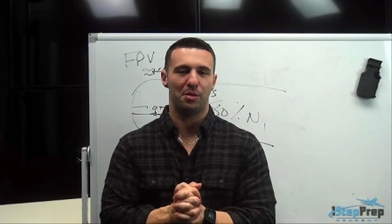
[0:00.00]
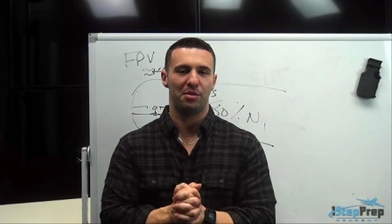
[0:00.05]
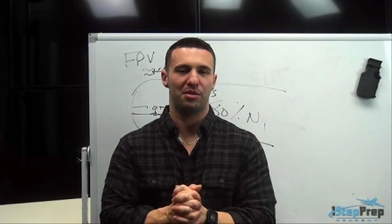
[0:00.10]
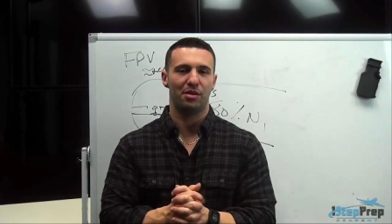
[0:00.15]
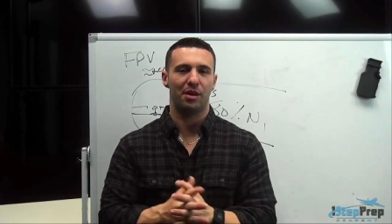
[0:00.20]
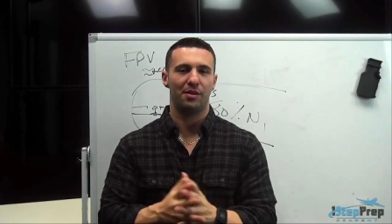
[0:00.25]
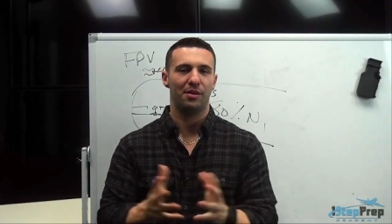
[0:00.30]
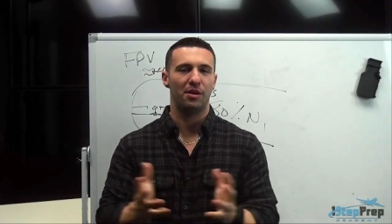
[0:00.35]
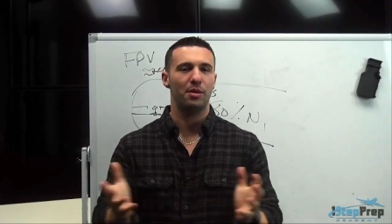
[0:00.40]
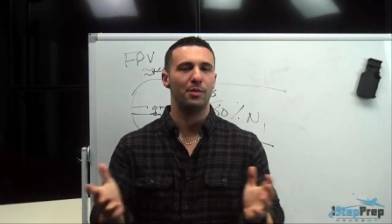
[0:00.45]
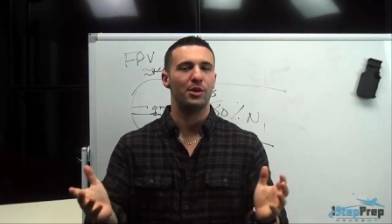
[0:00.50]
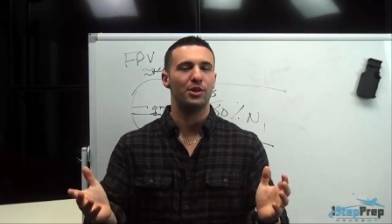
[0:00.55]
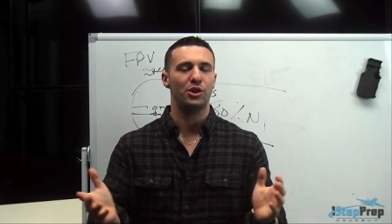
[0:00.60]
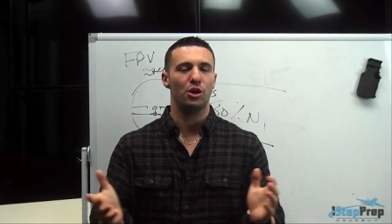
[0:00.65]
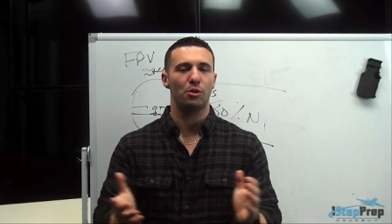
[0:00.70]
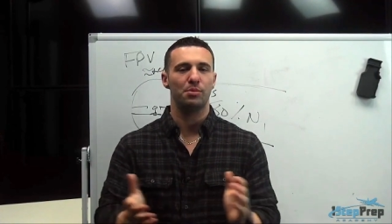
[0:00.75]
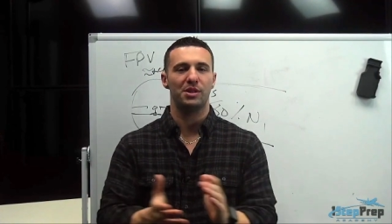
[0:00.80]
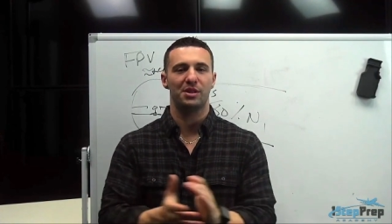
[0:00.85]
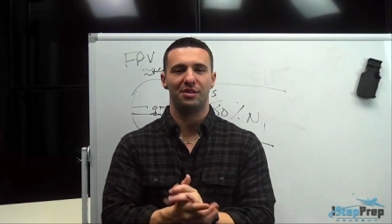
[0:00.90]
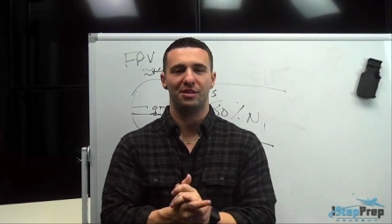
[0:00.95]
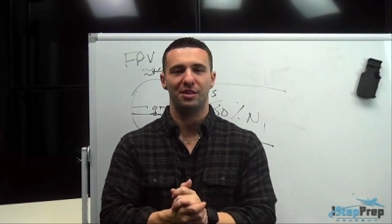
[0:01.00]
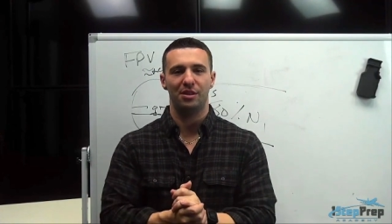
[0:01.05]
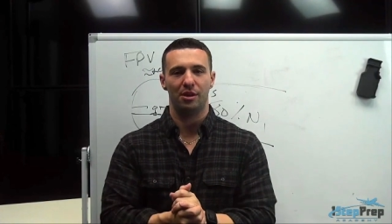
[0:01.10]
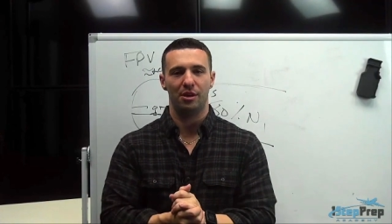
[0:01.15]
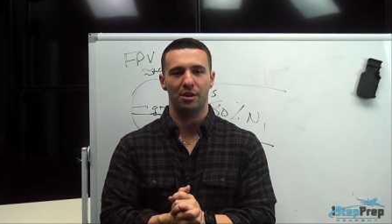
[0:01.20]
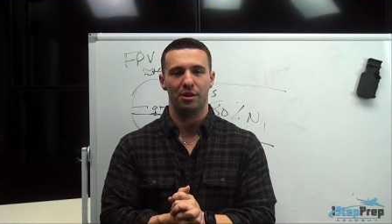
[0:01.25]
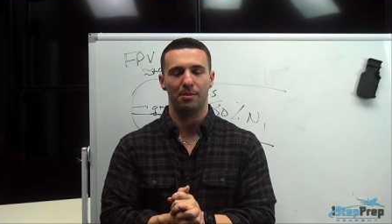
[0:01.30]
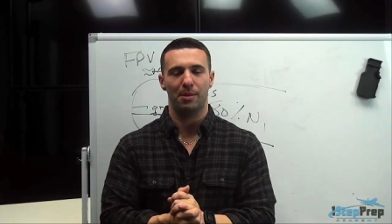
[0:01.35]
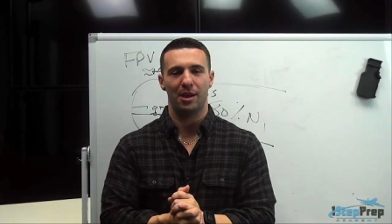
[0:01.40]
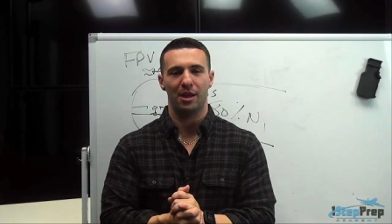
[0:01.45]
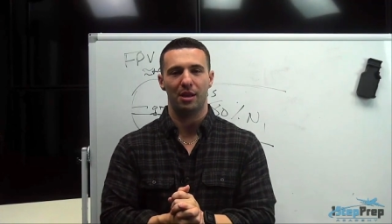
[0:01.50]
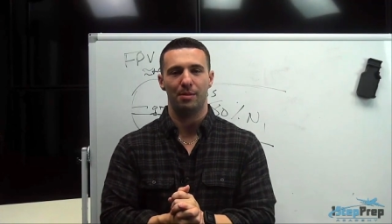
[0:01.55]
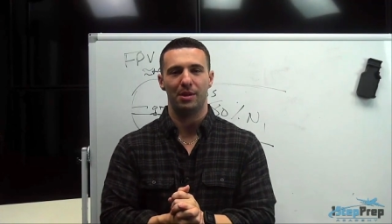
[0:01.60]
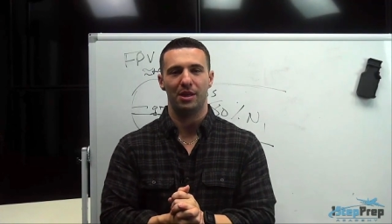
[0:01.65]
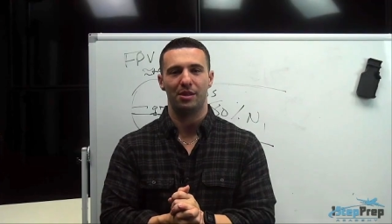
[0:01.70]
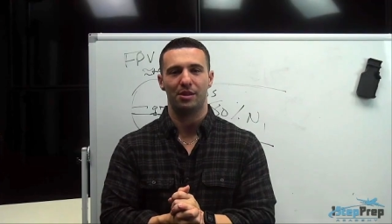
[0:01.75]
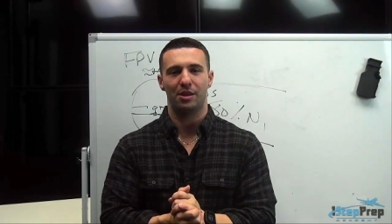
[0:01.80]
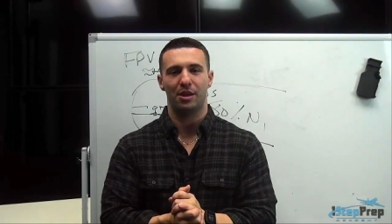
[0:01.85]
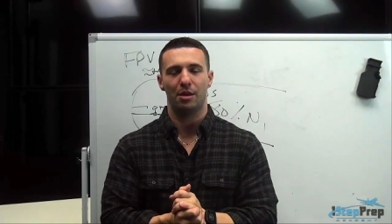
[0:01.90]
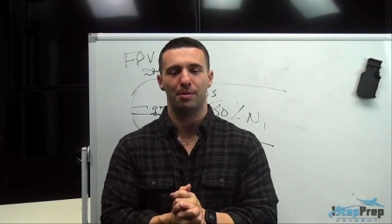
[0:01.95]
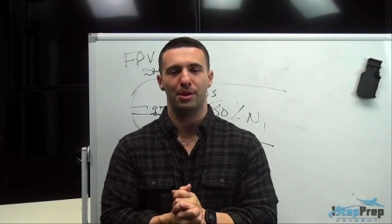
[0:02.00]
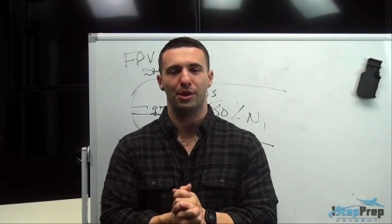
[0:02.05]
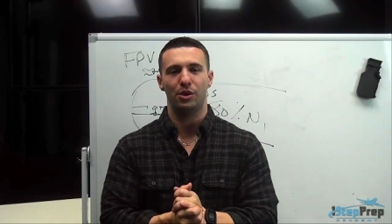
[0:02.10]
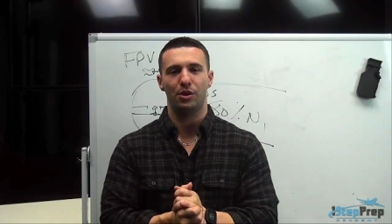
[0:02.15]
So I very much hope to see you here in Miami in the coming